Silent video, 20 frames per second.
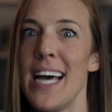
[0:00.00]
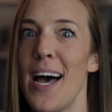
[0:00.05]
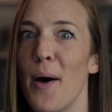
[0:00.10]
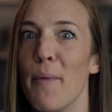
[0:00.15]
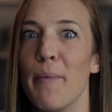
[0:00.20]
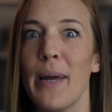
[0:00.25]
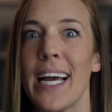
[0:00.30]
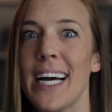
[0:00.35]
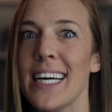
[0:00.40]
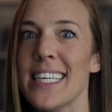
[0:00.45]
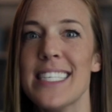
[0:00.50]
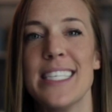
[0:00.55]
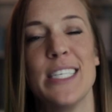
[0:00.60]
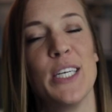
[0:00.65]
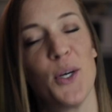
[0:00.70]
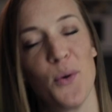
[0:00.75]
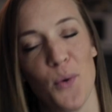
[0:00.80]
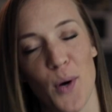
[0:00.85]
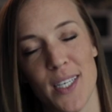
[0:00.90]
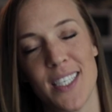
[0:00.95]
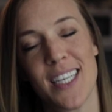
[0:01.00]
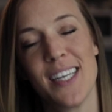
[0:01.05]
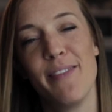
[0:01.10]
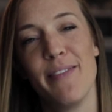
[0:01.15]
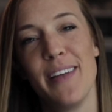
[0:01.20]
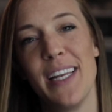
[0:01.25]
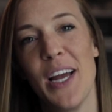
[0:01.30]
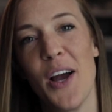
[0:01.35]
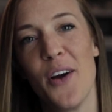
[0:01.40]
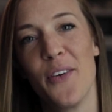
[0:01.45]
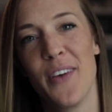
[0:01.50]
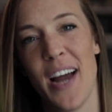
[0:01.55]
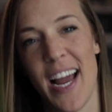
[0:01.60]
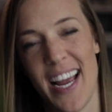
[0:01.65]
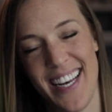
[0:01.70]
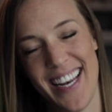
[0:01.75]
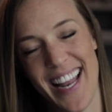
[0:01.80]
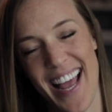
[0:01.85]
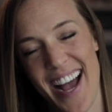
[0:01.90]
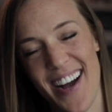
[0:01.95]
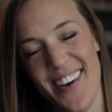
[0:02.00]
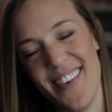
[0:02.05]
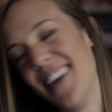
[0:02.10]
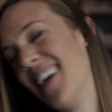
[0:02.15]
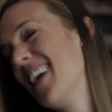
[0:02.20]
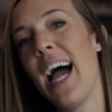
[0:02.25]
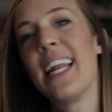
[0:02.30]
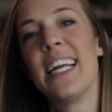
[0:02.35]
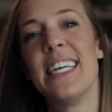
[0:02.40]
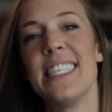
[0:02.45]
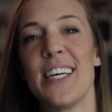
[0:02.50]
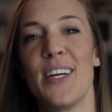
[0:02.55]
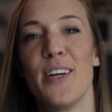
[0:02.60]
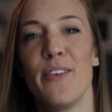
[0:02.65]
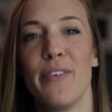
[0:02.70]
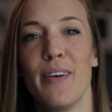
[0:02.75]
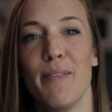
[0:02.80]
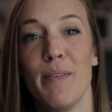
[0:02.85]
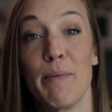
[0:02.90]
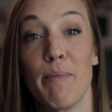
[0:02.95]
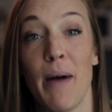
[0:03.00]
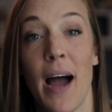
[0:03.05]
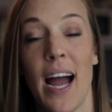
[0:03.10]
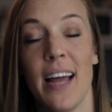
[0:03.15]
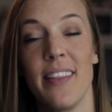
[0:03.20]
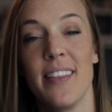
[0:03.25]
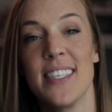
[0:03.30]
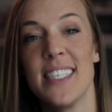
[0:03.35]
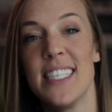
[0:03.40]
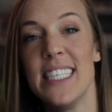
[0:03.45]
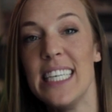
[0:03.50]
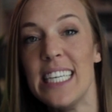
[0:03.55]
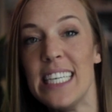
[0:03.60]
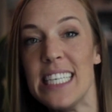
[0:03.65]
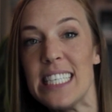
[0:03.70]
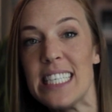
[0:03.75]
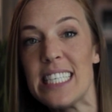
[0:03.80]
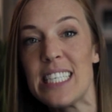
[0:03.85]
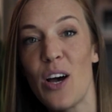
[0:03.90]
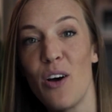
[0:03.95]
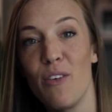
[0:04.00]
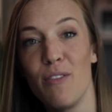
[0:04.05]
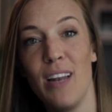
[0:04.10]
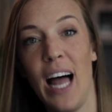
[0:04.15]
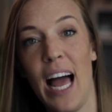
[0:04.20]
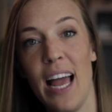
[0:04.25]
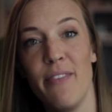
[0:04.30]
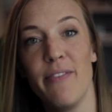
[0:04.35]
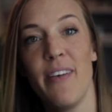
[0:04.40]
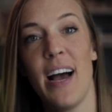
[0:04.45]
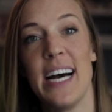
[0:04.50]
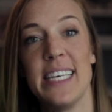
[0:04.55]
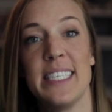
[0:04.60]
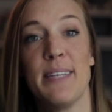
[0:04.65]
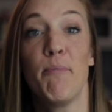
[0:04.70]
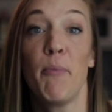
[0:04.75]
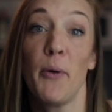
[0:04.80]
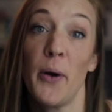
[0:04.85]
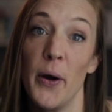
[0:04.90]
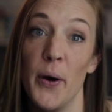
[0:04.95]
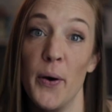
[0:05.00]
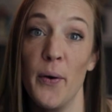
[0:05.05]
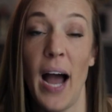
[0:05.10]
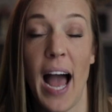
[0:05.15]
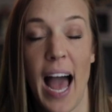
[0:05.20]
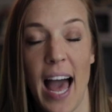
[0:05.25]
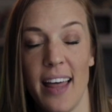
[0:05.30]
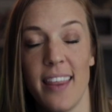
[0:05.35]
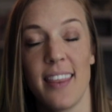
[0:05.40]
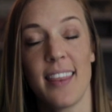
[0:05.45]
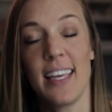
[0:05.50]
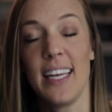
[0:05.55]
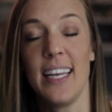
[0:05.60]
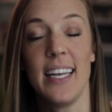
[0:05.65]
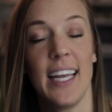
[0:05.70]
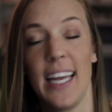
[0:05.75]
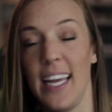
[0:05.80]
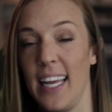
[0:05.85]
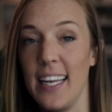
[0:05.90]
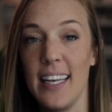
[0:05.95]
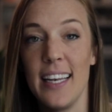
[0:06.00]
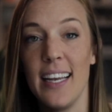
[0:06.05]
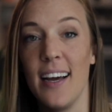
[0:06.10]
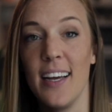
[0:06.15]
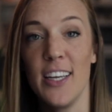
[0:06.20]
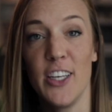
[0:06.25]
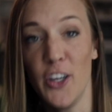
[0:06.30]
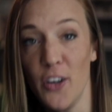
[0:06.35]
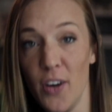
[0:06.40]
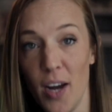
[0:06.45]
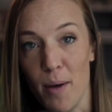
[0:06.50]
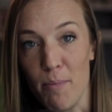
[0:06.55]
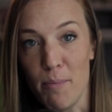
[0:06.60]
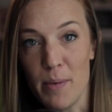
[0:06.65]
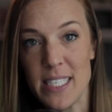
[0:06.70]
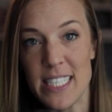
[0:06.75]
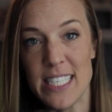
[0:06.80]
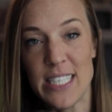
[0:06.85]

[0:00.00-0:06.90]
tell because you're watching a video right now. And I started filming behind the scenes of life as a pro athlete in Europe.